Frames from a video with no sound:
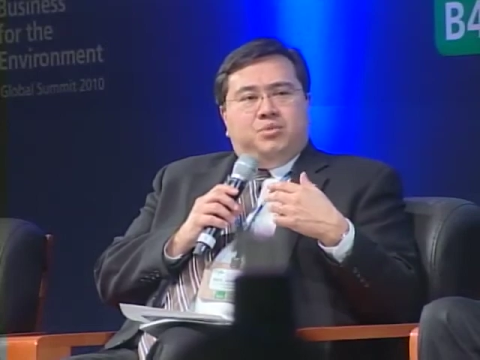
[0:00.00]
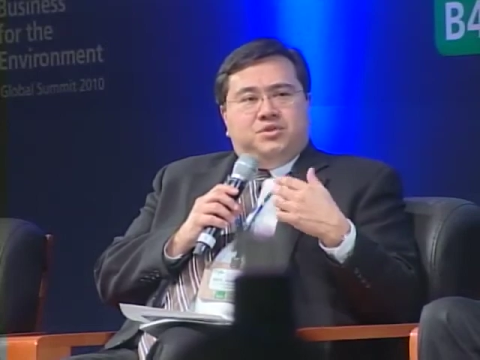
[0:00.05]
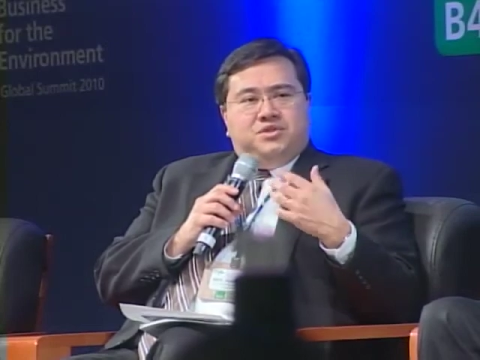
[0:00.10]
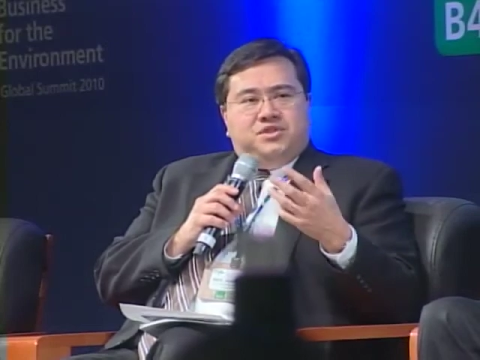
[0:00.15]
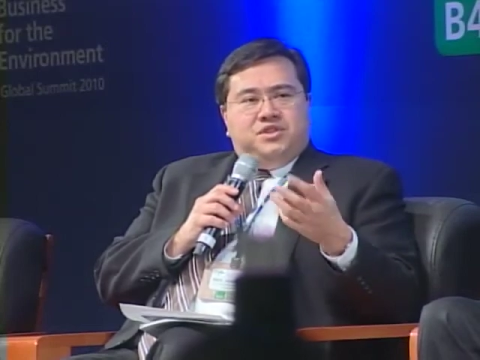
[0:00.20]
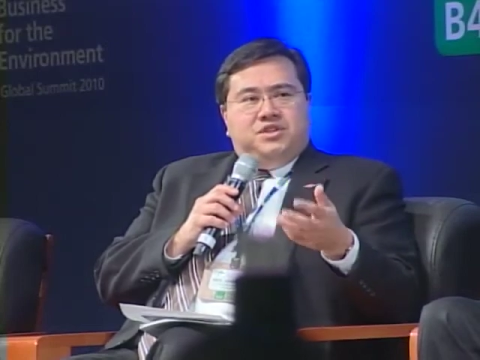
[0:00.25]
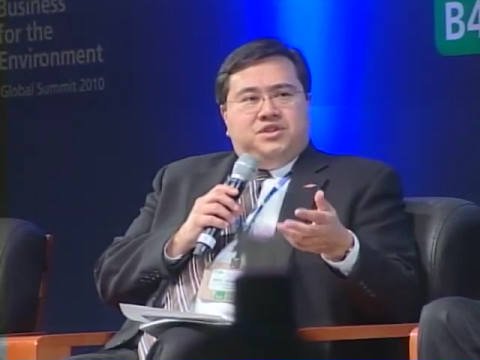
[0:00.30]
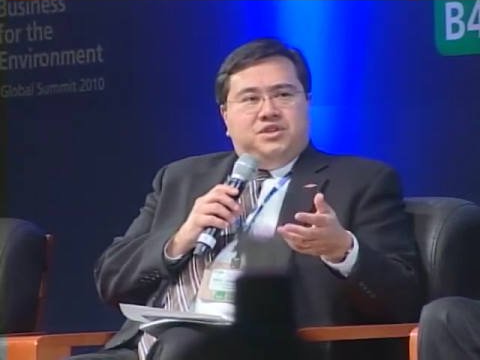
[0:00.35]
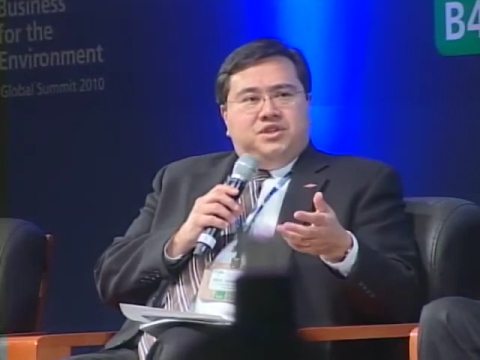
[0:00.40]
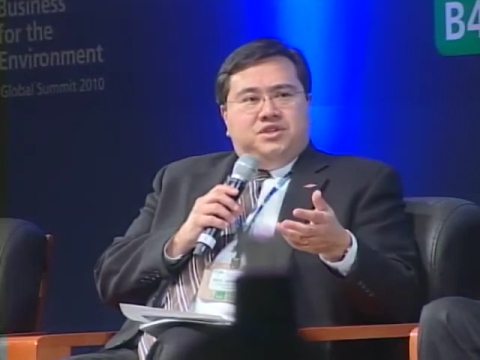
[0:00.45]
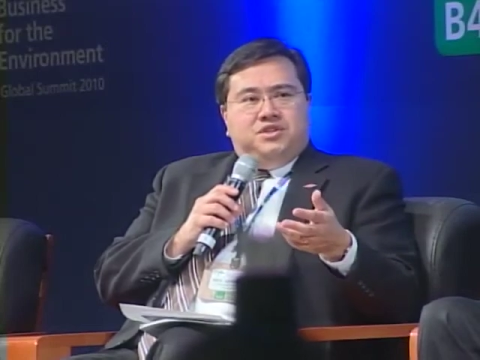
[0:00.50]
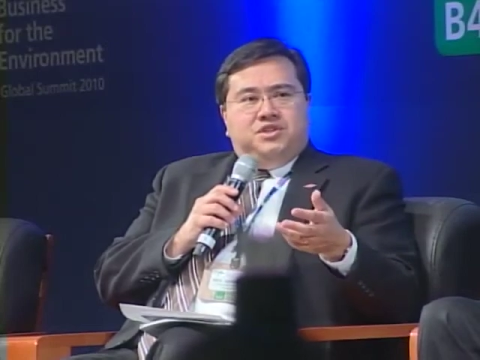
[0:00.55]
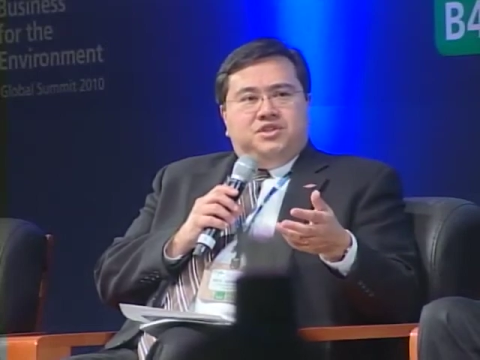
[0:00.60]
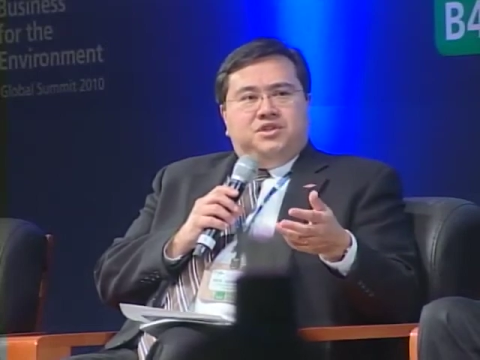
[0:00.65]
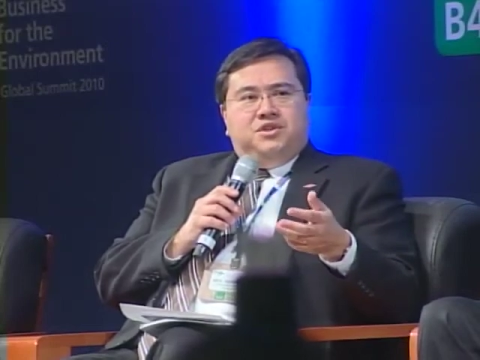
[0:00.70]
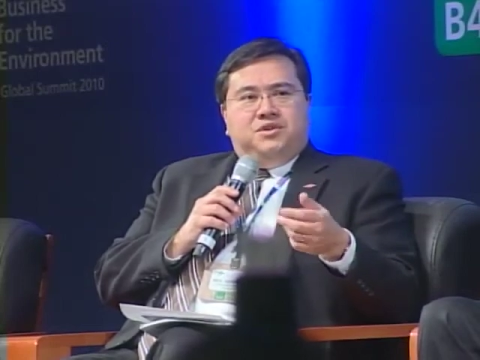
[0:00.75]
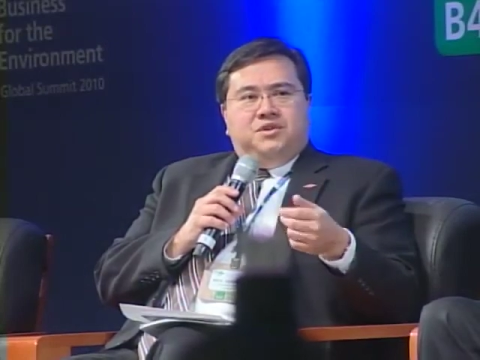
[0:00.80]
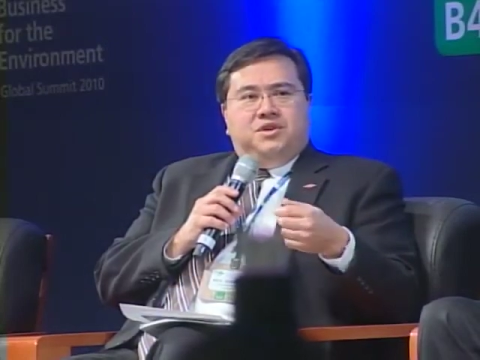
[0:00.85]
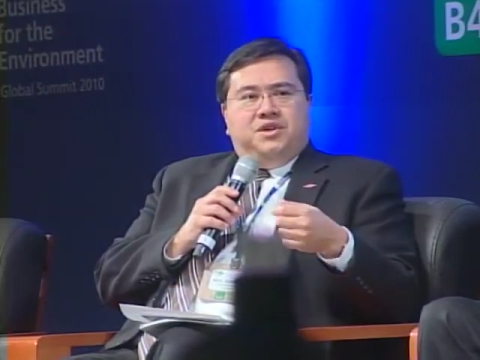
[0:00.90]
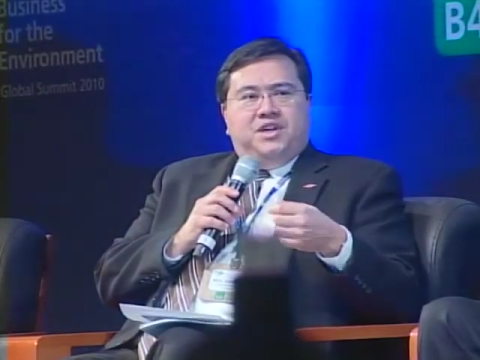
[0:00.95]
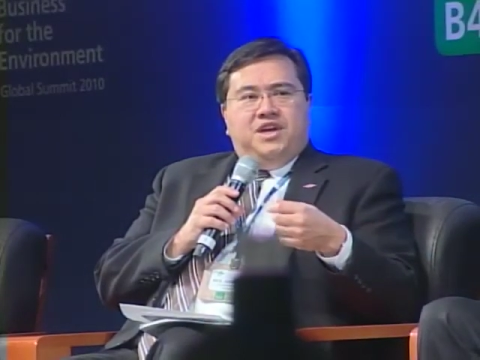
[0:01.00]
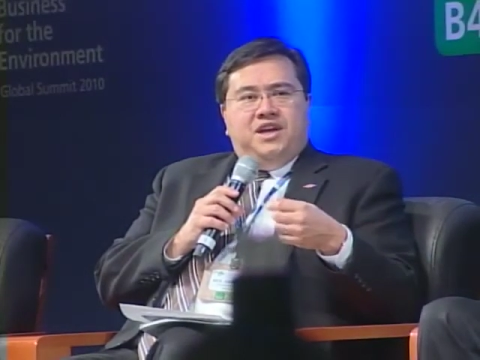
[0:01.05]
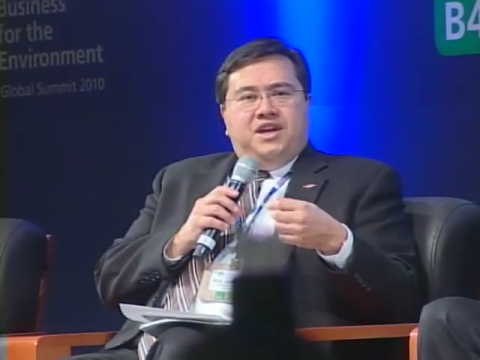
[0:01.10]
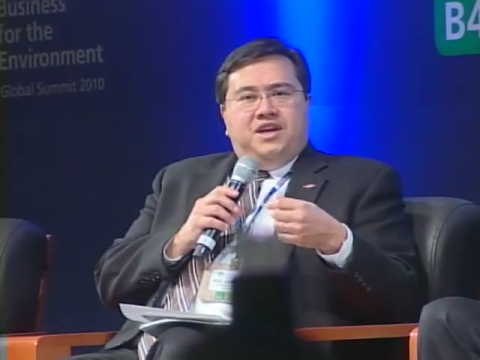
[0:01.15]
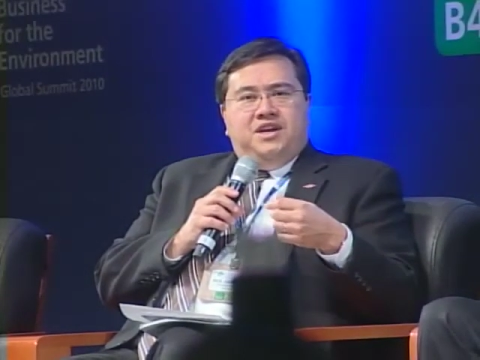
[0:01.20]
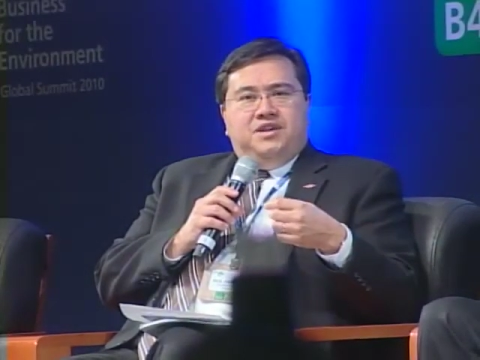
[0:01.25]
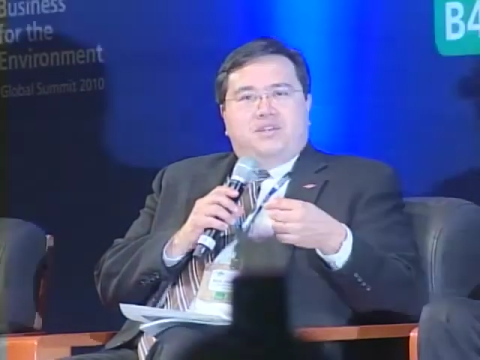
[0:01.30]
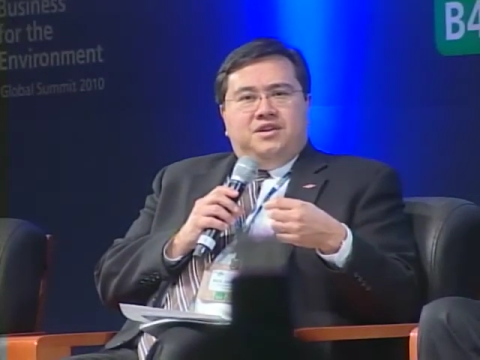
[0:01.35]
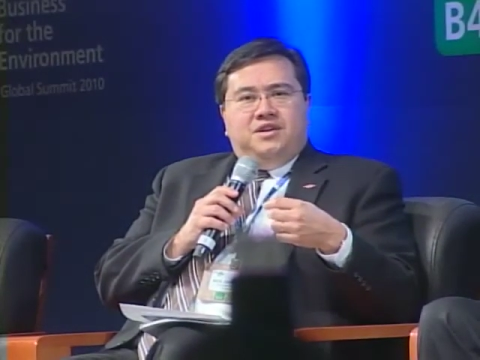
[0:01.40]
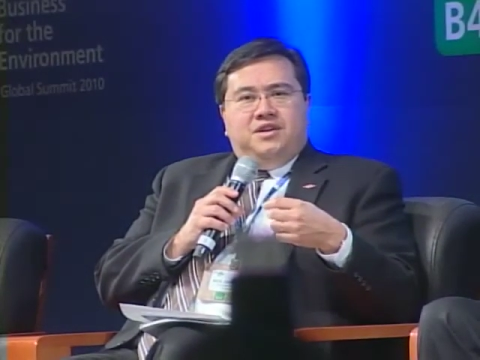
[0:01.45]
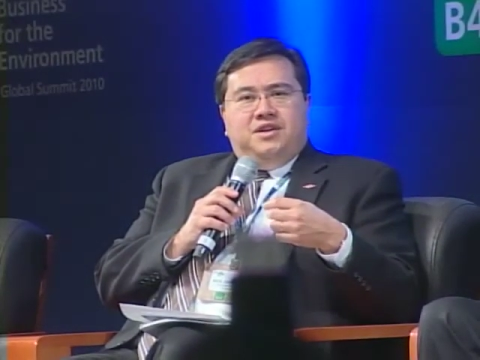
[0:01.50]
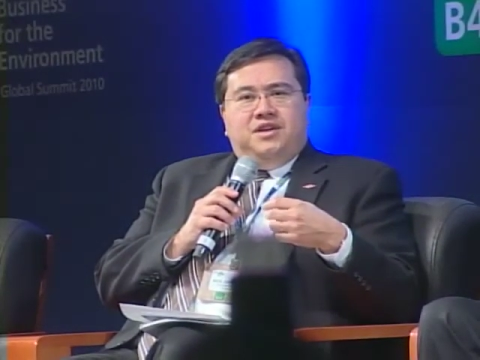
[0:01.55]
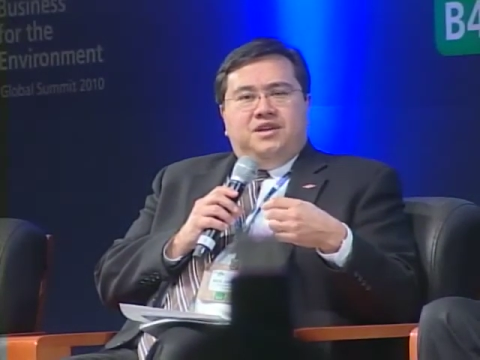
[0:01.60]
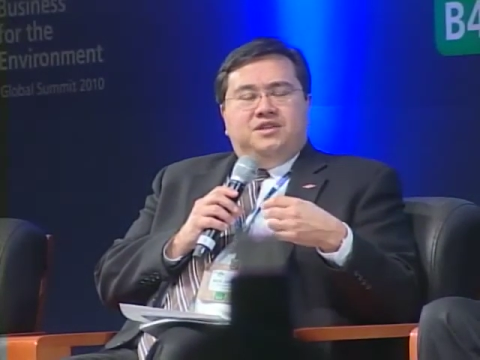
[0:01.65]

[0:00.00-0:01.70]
Brazilian sugarcane